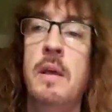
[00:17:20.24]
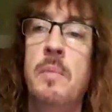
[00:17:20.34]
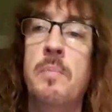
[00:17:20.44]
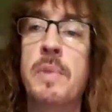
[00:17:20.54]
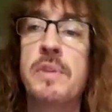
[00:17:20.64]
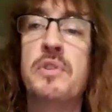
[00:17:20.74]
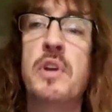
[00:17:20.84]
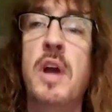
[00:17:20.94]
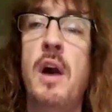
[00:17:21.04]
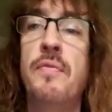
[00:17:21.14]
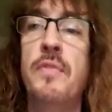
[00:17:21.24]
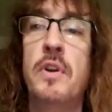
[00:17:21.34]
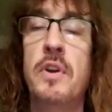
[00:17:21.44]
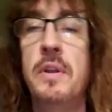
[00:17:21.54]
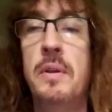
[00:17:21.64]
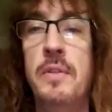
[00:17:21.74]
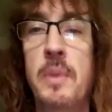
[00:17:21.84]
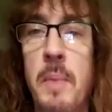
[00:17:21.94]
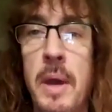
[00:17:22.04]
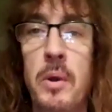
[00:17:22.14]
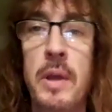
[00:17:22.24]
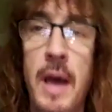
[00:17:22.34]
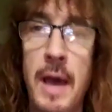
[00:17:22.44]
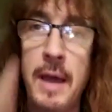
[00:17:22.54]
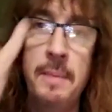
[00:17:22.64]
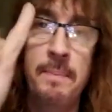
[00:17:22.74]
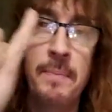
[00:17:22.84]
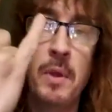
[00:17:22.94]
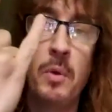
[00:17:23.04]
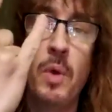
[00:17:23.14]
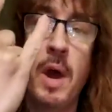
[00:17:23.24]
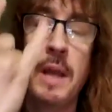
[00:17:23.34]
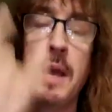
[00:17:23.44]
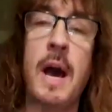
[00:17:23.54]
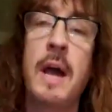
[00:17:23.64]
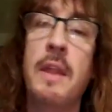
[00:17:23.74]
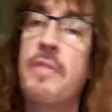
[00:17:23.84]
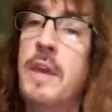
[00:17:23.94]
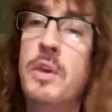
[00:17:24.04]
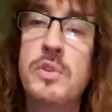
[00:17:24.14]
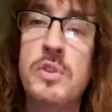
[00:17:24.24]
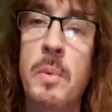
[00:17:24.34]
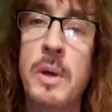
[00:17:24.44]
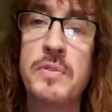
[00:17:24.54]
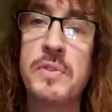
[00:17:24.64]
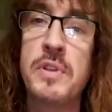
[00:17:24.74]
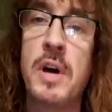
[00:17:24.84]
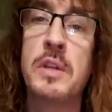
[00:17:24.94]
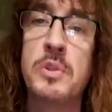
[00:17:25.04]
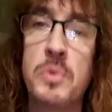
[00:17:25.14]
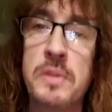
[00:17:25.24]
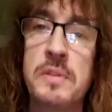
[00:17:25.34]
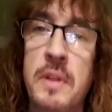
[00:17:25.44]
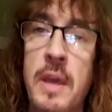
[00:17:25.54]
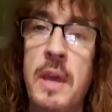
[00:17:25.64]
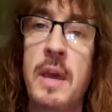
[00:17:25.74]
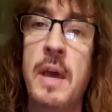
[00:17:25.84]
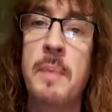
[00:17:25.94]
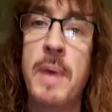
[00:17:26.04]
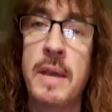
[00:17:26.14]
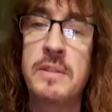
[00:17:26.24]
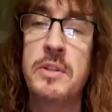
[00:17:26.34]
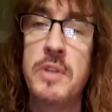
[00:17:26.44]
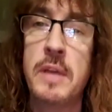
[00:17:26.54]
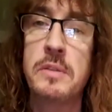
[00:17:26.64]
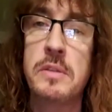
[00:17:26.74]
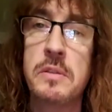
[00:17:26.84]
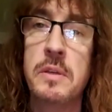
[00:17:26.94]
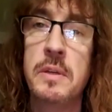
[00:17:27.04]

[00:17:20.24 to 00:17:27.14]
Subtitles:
Mr. Halford, the metal god, rock on. And thank you so much for talking to us today at Backstage Access.